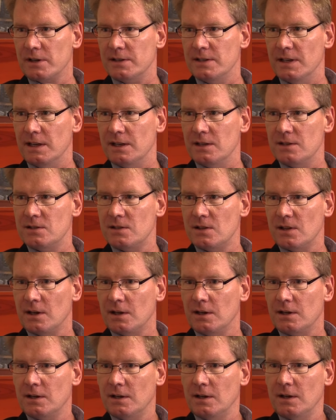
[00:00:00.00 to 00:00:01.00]
ideas
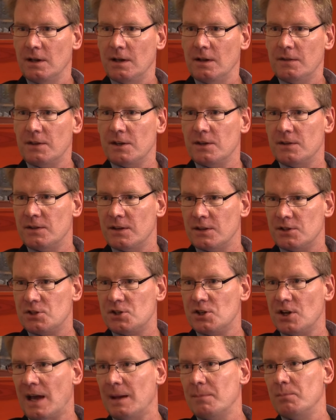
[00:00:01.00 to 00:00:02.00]
that
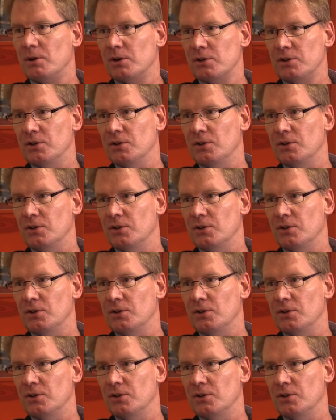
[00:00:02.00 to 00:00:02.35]
shape what